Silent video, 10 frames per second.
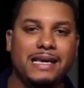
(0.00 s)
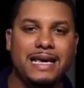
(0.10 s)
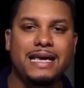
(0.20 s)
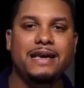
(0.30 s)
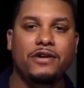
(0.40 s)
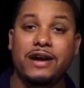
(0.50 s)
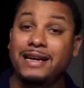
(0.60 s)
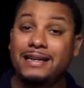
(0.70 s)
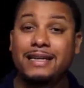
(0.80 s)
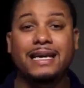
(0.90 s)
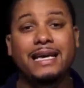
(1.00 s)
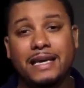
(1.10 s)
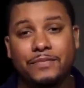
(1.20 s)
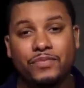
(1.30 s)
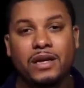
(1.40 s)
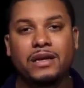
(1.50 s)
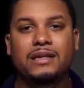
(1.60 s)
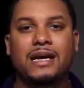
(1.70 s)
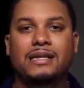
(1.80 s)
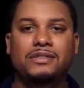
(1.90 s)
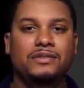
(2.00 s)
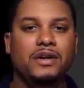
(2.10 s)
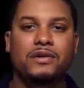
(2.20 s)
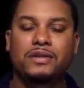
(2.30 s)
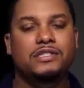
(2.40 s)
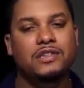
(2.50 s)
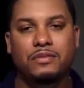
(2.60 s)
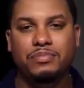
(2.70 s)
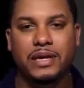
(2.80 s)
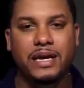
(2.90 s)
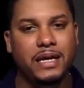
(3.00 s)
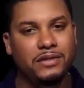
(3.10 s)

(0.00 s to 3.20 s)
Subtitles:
E, or any key that you don't usually play in.